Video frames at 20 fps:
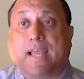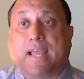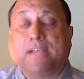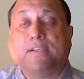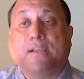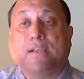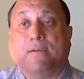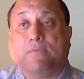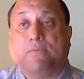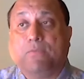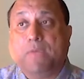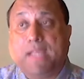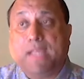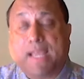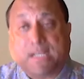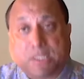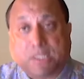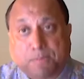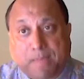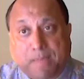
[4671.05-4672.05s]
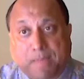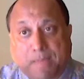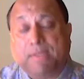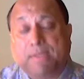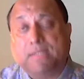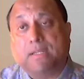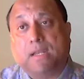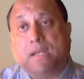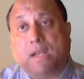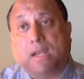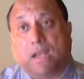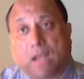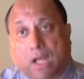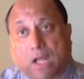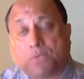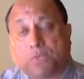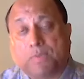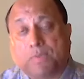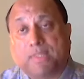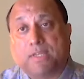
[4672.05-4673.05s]
And we experimented a
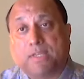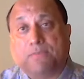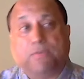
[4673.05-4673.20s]
lot with it.